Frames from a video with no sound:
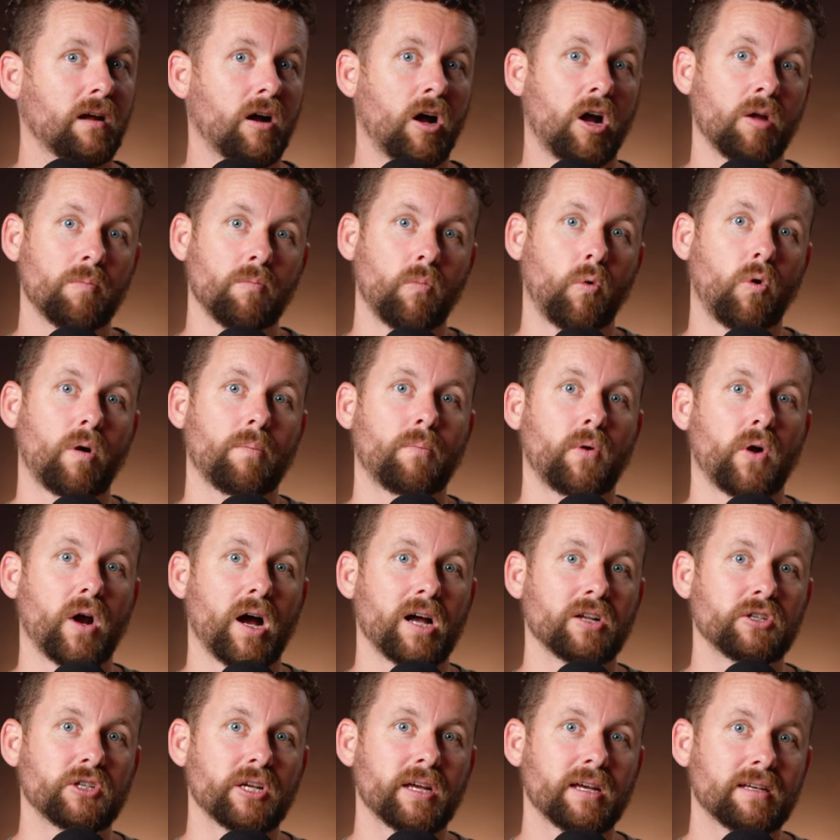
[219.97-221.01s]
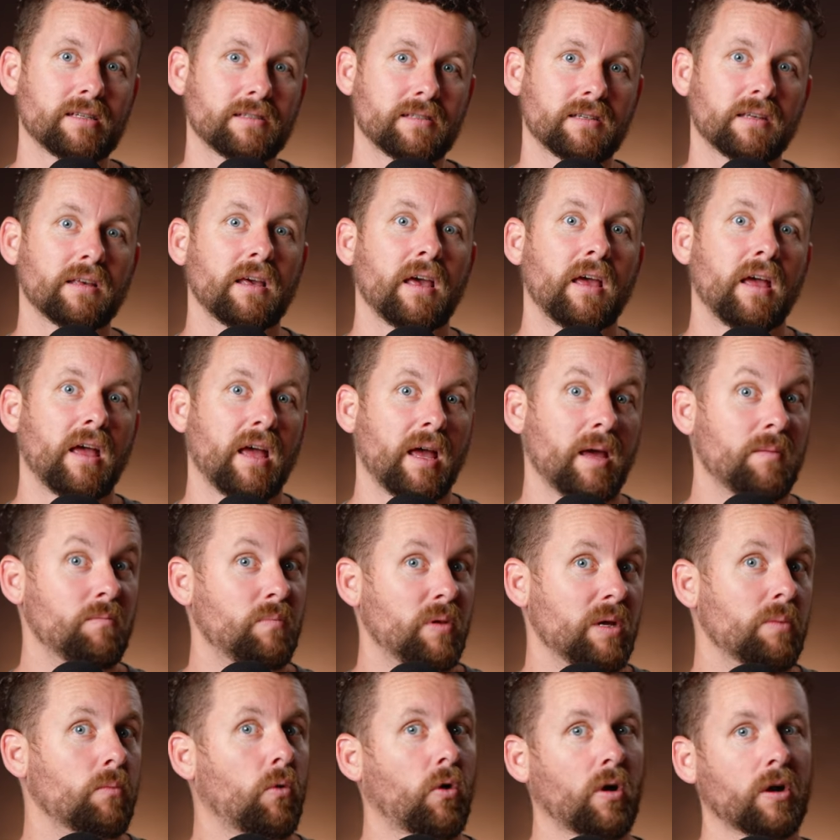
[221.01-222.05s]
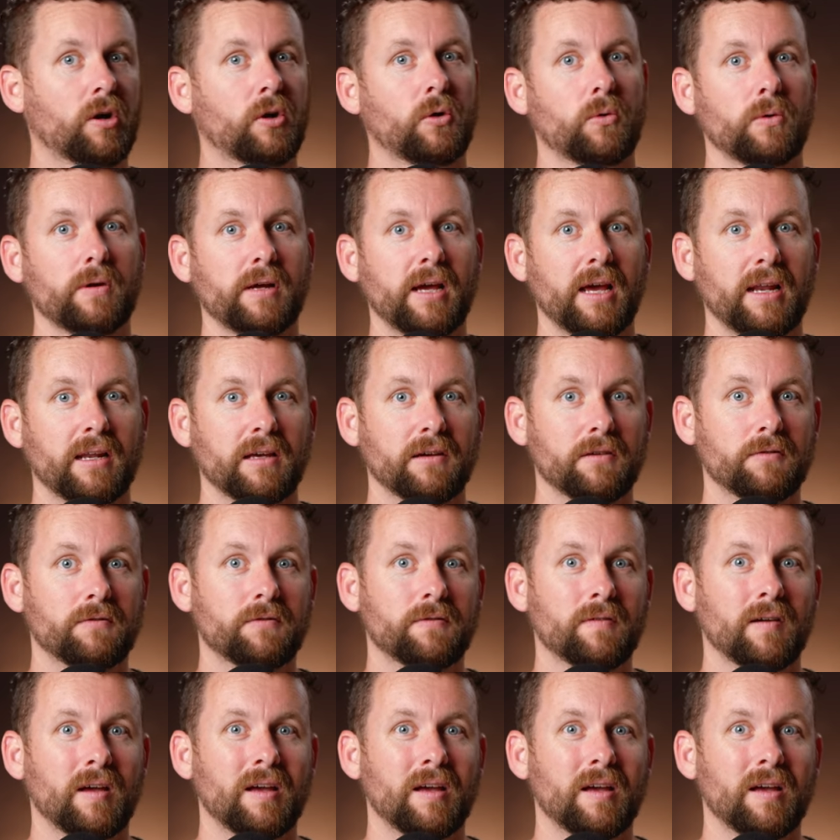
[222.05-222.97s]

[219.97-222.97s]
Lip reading: on more projects and be more creative.